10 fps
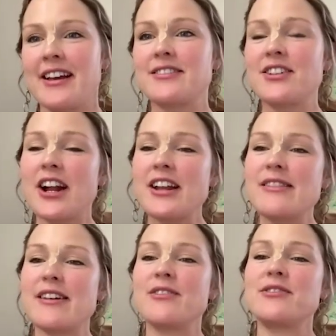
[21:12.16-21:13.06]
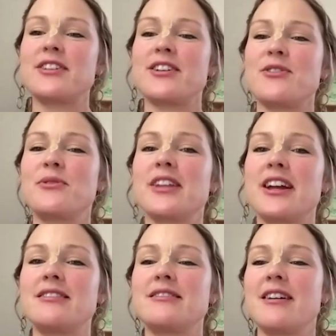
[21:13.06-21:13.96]
Is there anything else that you would
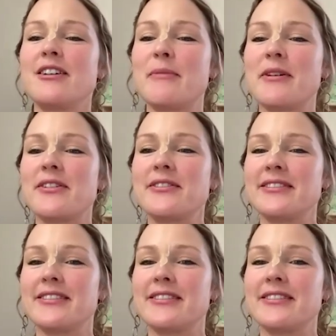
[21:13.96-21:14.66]
like to talk about